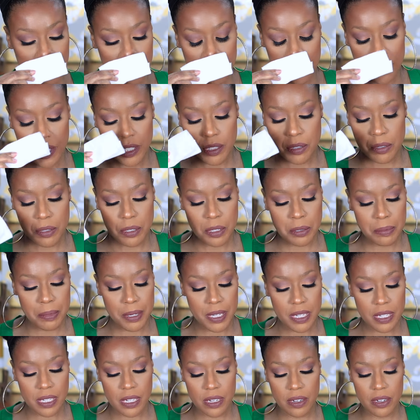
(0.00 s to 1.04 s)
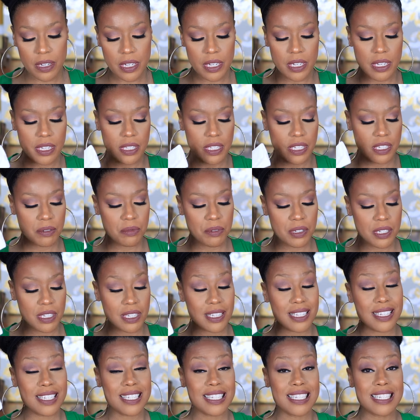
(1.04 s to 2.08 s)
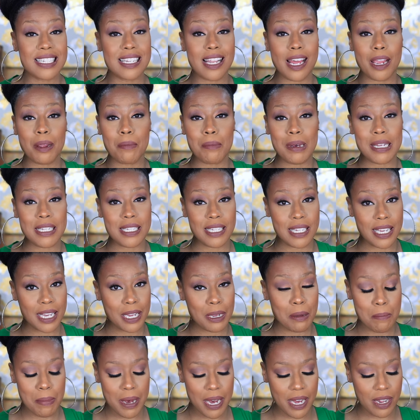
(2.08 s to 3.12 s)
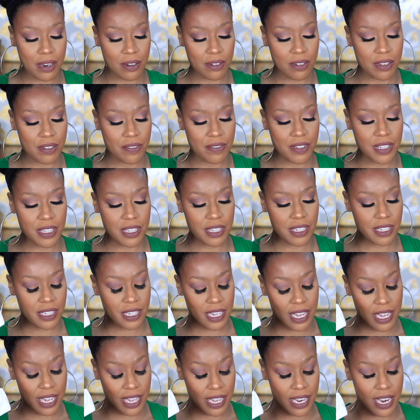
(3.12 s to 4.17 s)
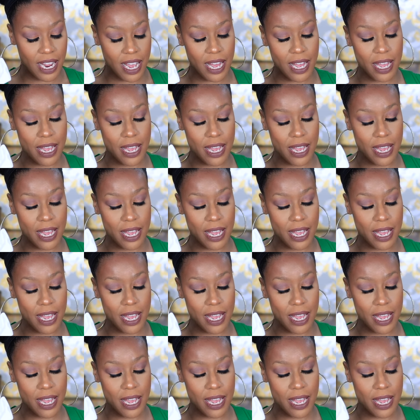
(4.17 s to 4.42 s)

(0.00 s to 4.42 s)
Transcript: This one smells so good. This is like my second bottle of this, and I